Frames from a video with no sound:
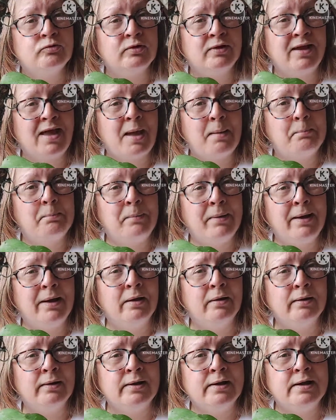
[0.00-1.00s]
to get
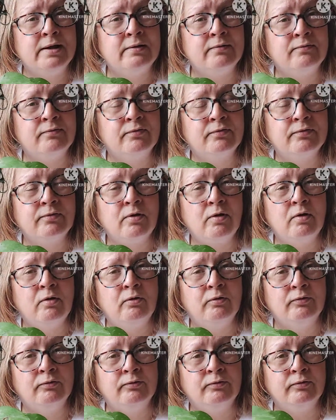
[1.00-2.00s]
bigger leaves
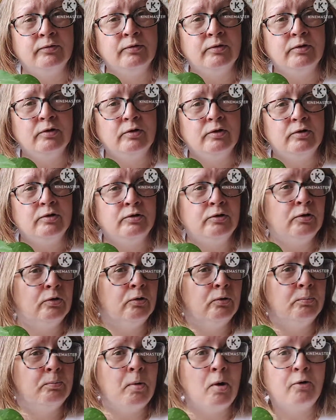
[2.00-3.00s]
on
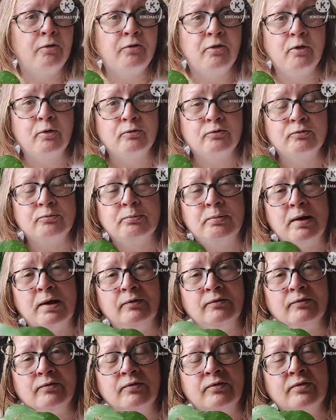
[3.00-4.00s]
your pothos
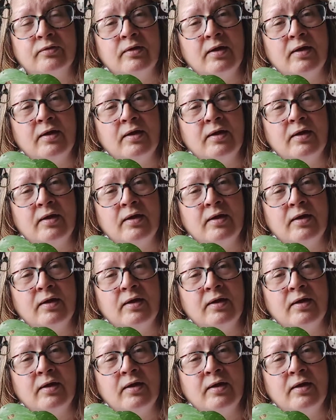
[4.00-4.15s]
plants.